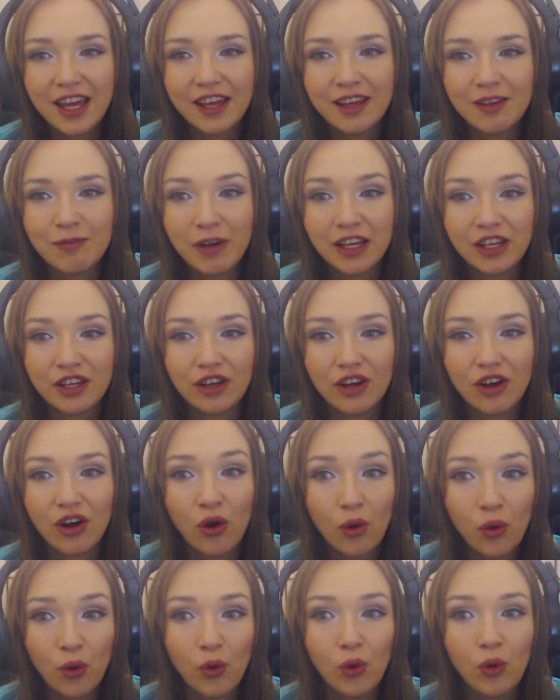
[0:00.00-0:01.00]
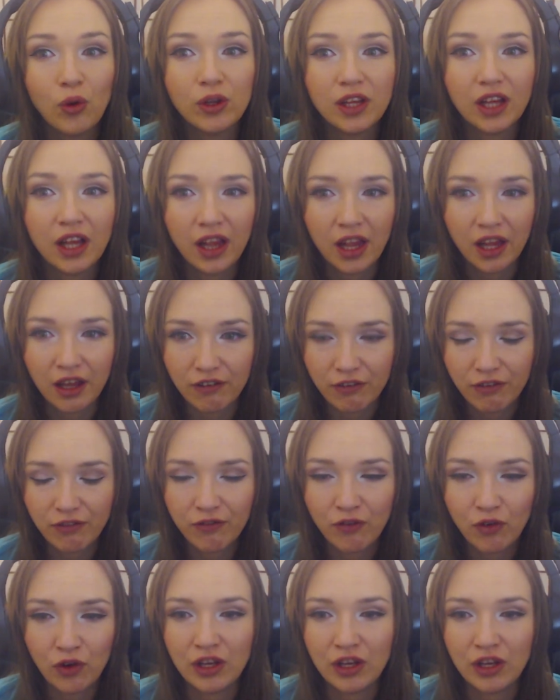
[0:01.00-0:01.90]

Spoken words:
in my whole life.